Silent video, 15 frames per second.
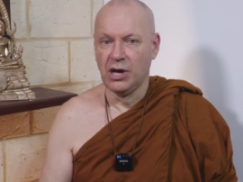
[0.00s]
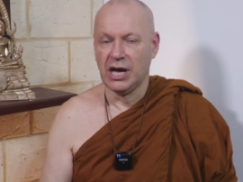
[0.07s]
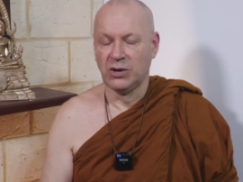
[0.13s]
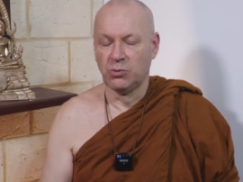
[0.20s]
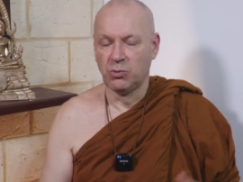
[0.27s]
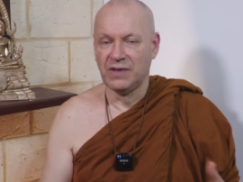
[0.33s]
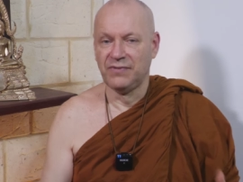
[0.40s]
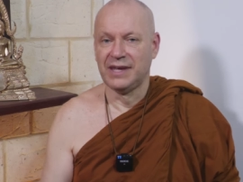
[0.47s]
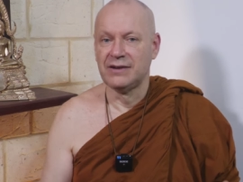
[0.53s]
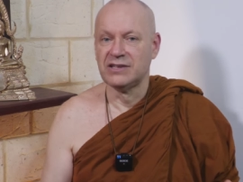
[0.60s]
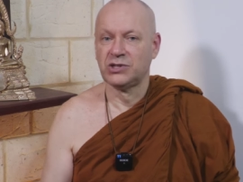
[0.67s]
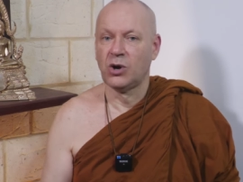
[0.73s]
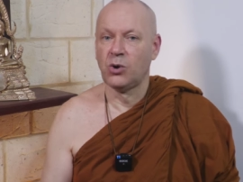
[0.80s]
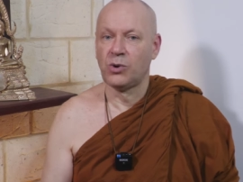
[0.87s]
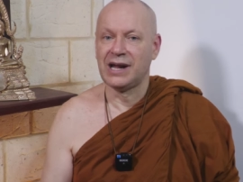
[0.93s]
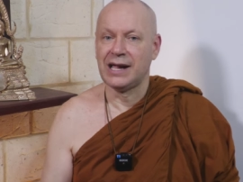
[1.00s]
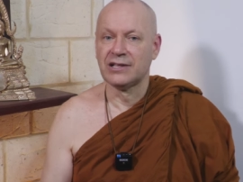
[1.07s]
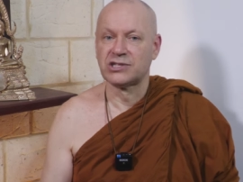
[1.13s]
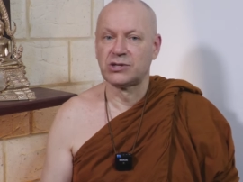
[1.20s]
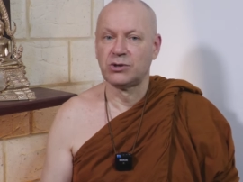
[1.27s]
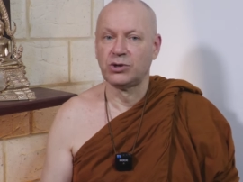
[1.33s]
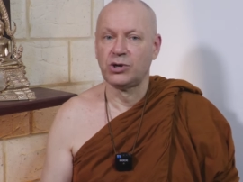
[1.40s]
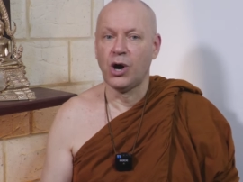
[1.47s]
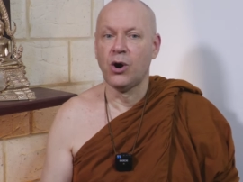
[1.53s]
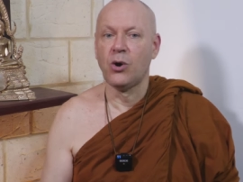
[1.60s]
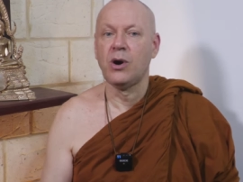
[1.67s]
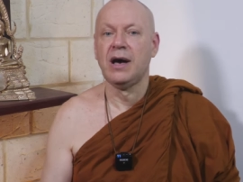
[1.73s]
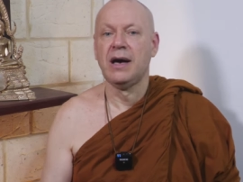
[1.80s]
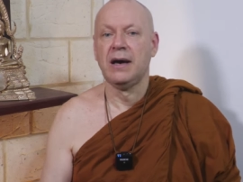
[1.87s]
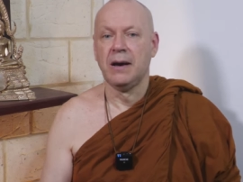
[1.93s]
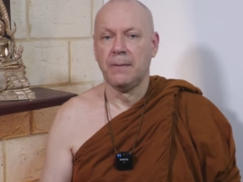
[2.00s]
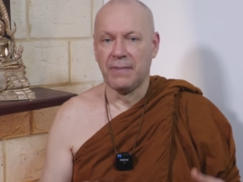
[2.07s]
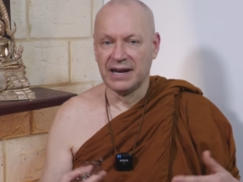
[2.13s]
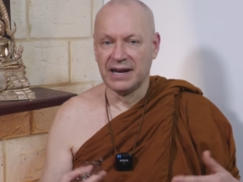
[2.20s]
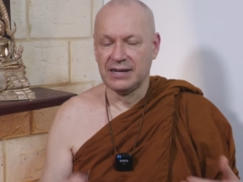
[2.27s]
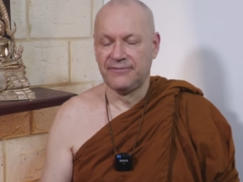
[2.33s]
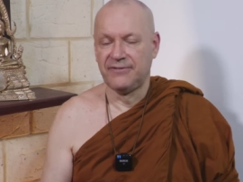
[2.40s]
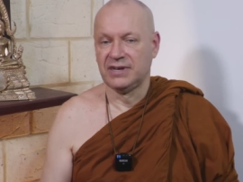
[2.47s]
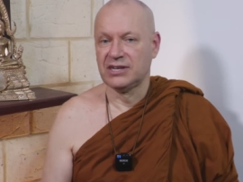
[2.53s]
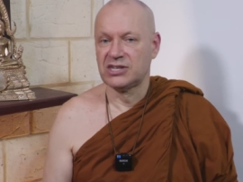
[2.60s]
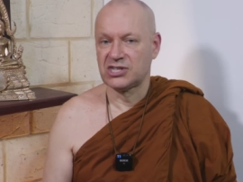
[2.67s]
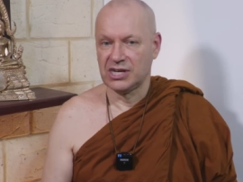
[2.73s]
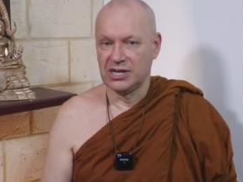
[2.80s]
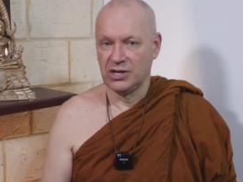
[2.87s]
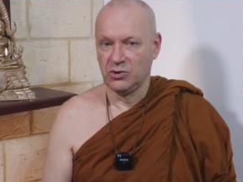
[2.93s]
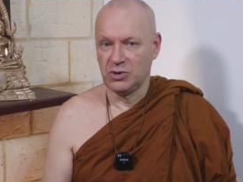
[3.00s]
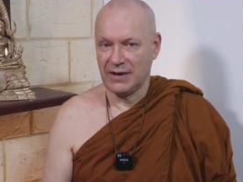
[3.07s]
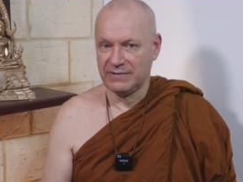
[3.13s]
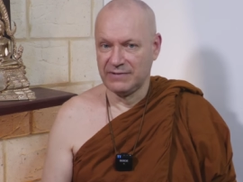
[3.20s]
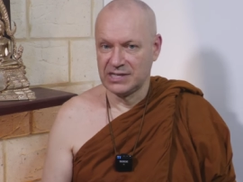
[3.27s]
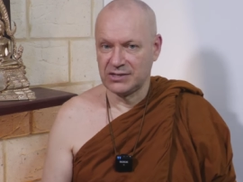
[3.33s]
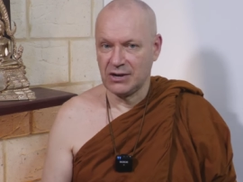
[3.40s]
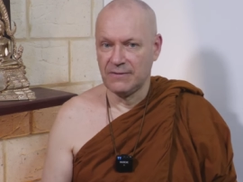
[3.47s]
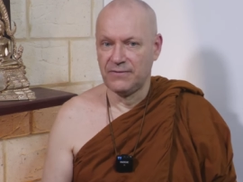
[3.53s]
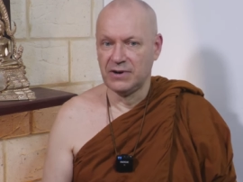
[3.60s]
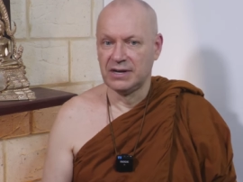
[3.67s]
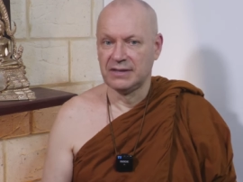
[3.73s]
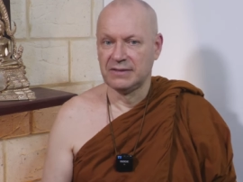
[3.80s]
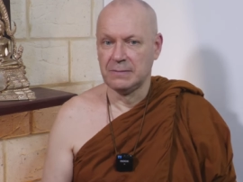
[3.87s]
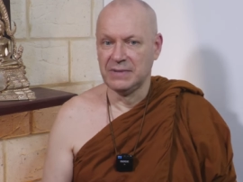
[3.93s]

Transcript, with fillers: And when there is nowhere else to go, by definition, you have discovered the